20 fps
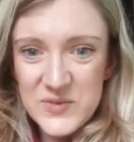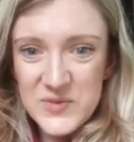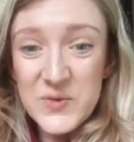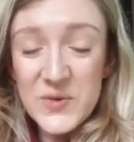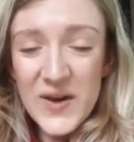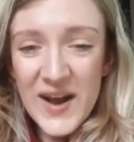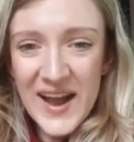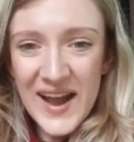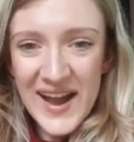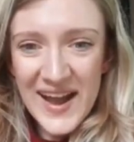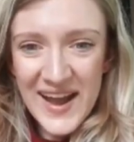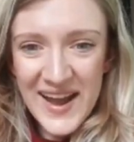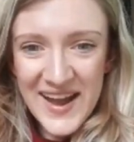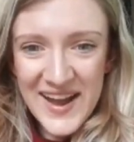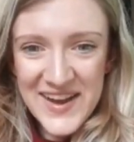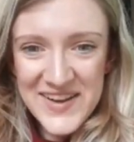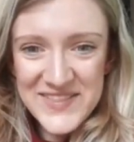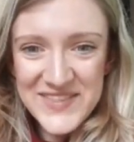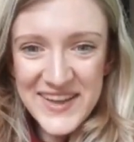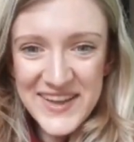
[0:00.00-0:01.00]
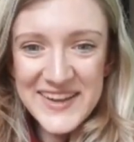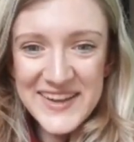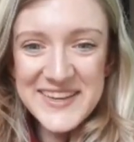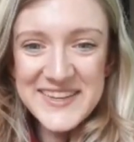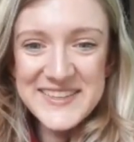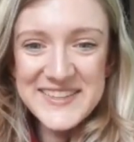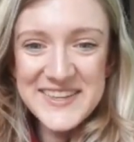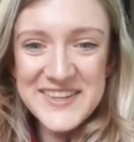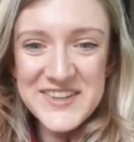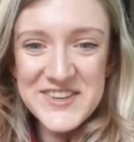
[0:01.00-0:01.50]
Wow, that
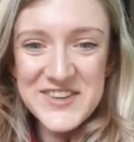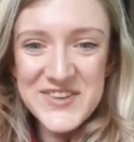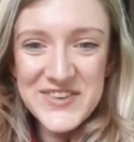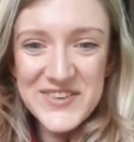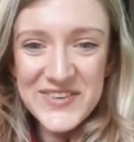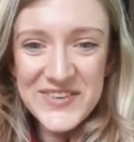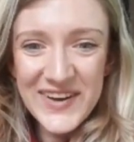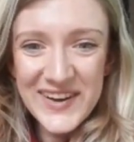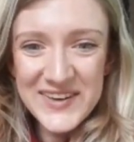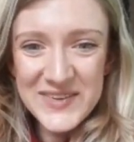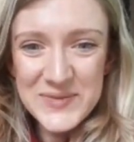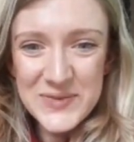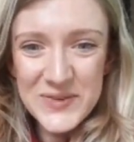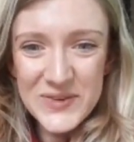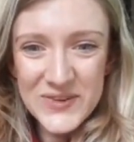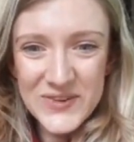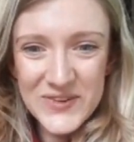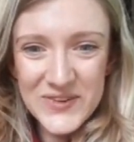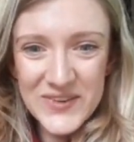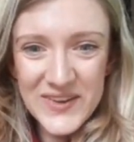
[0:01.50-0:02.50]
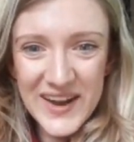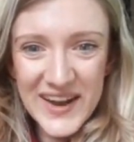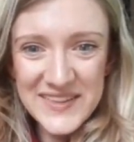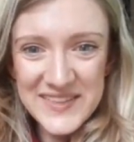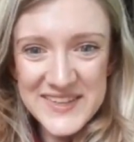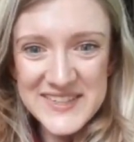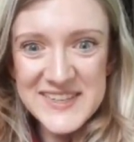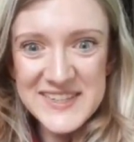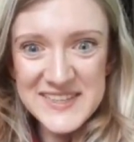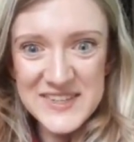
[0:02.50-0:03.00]
is incredible.
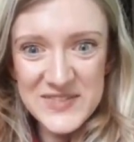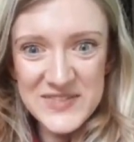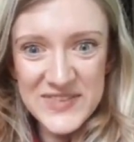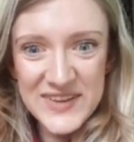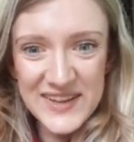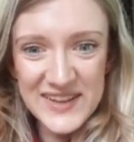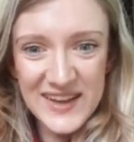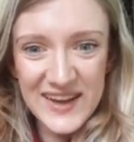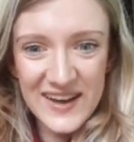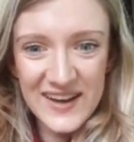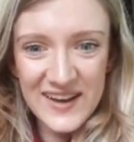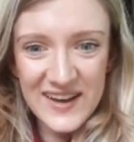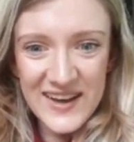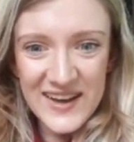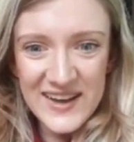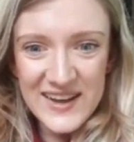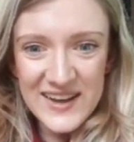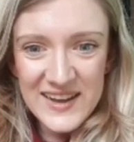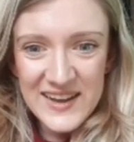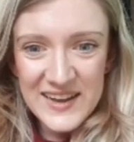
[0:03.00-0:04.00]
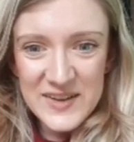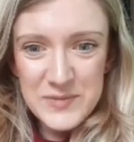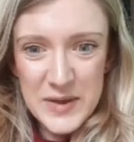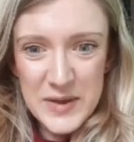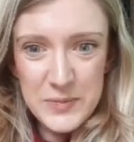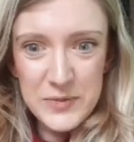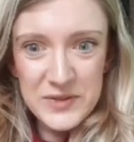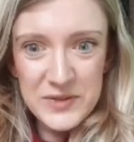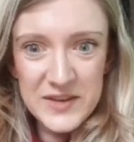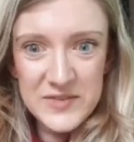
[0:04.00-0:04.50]
And this is a villa.
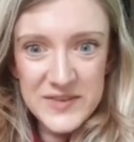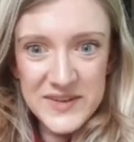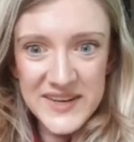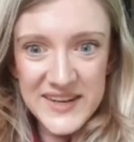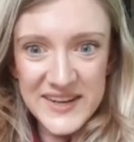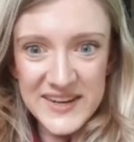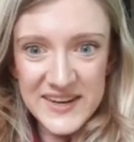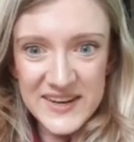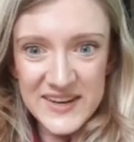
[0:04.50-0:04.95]
People live in here.